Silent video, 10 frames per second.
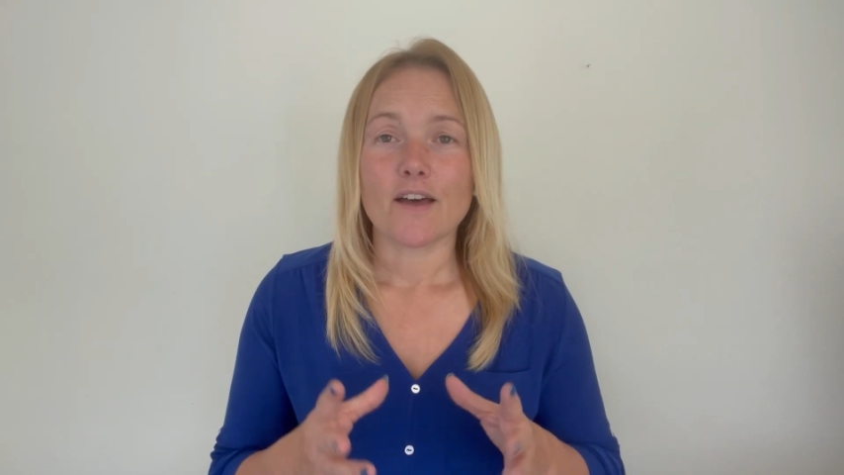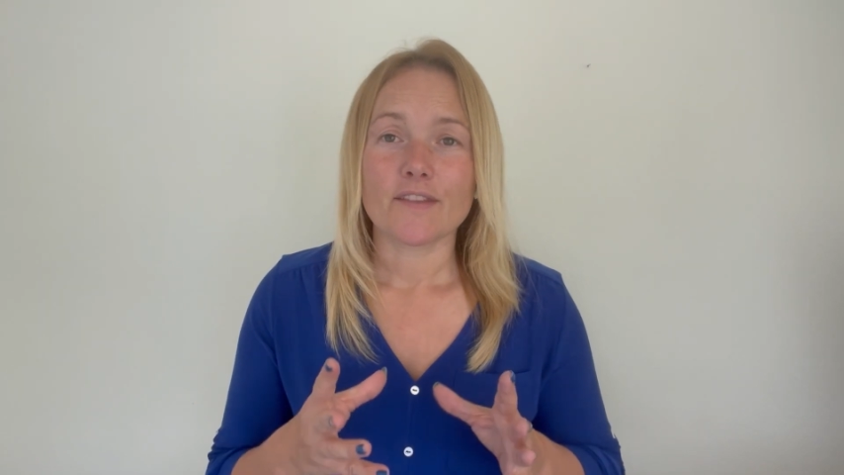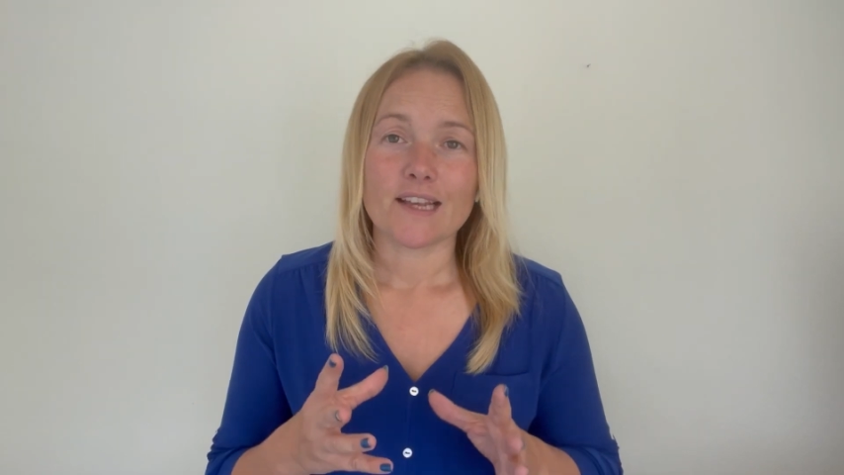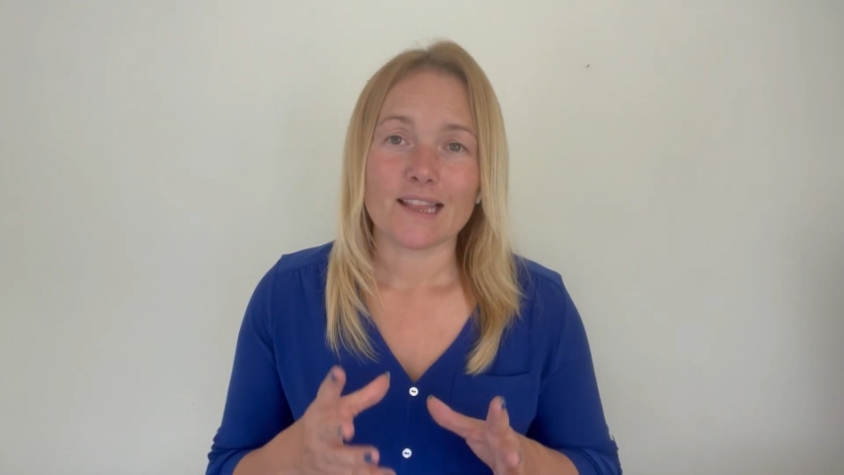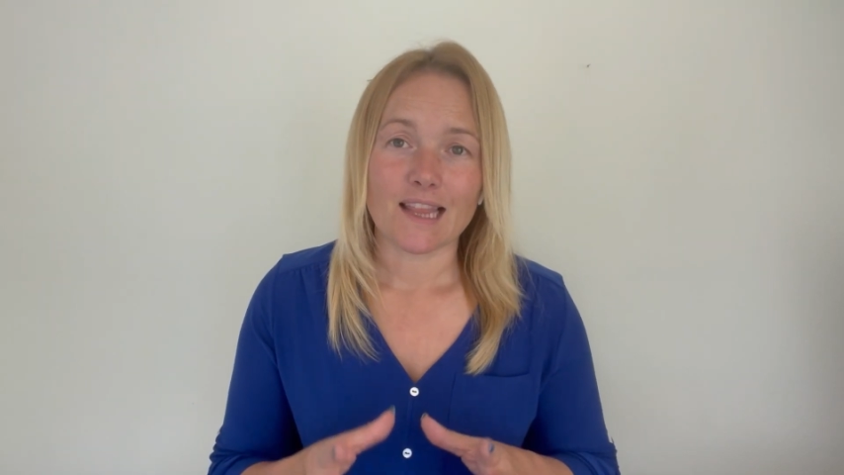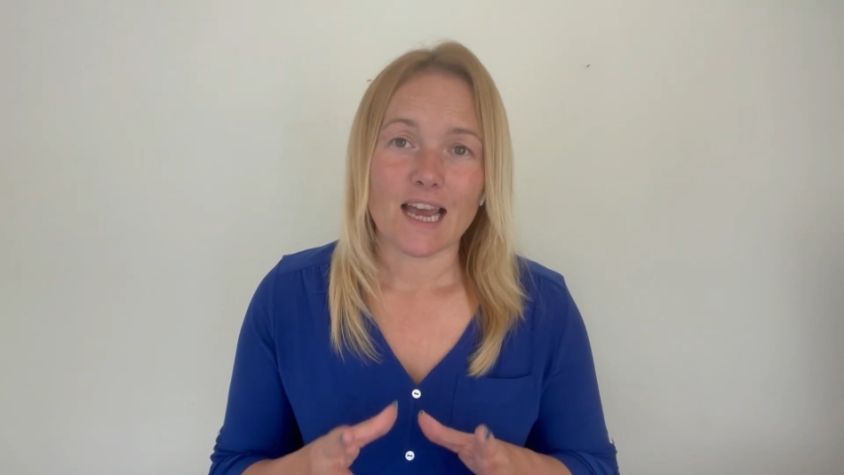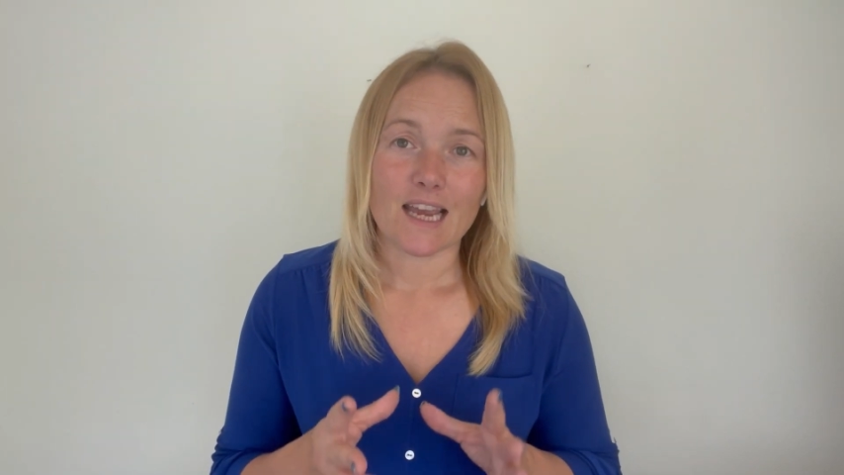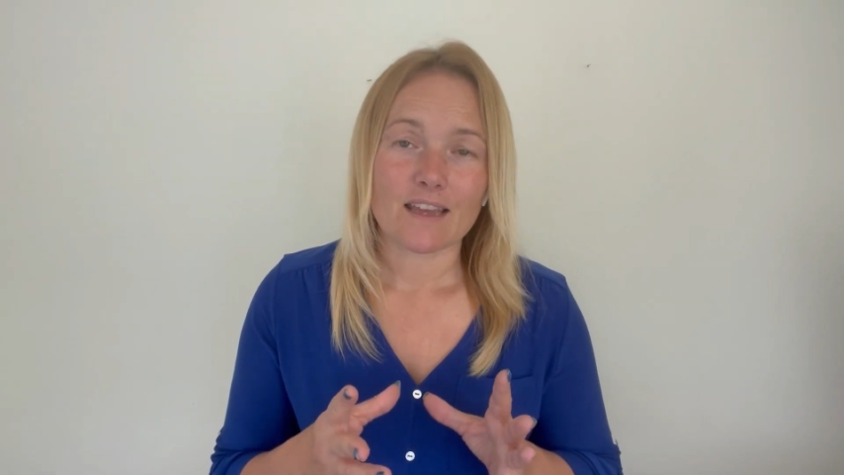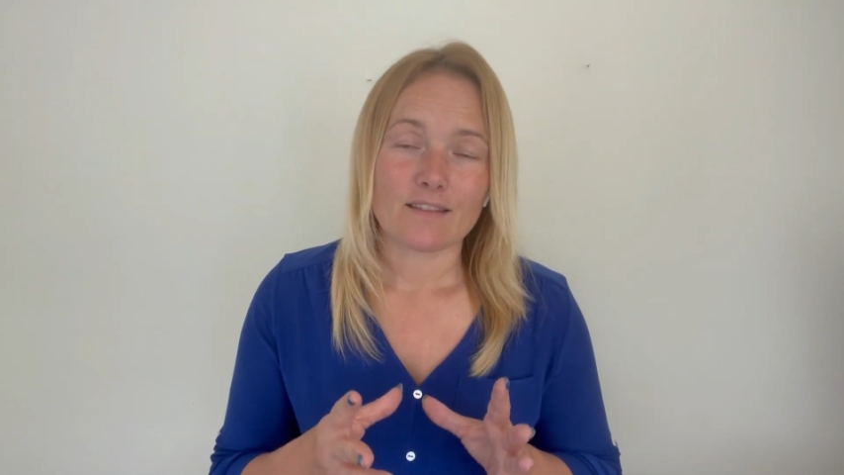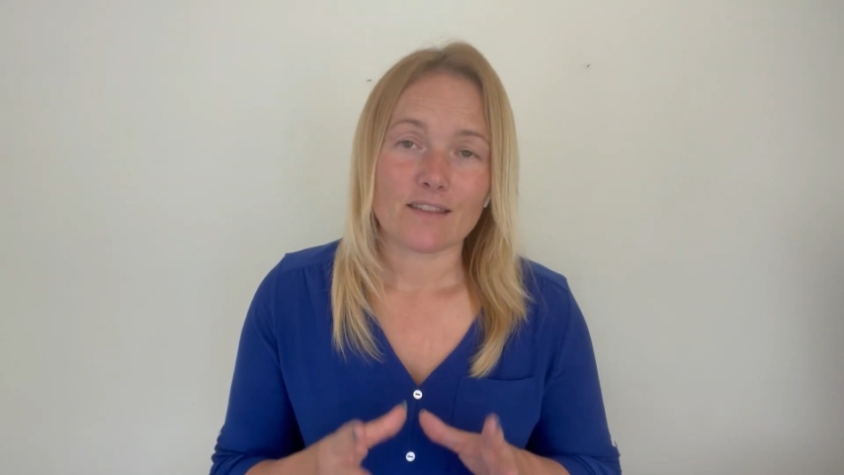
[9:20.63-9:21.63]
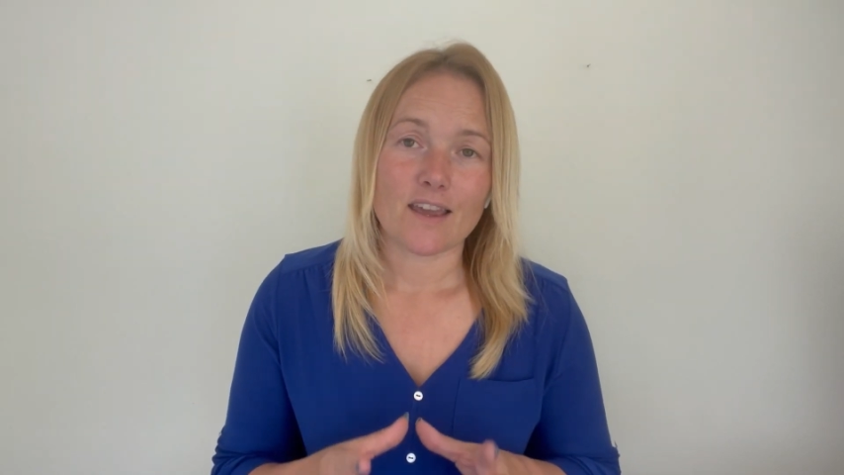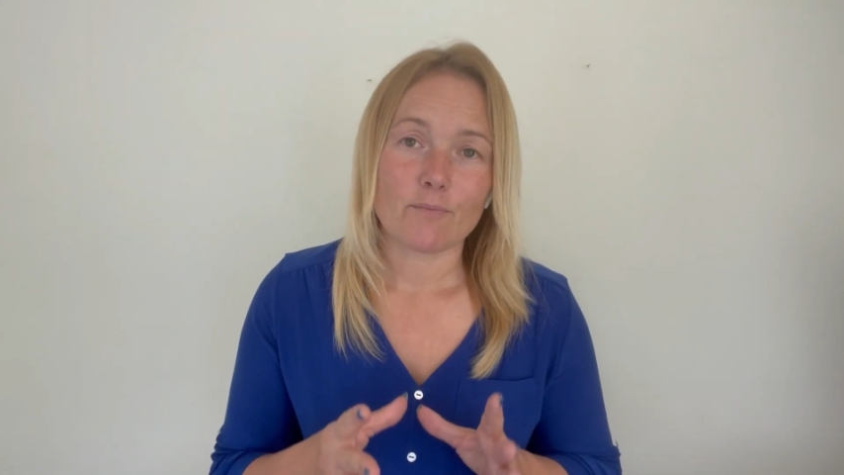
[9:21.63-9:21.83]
and they lack the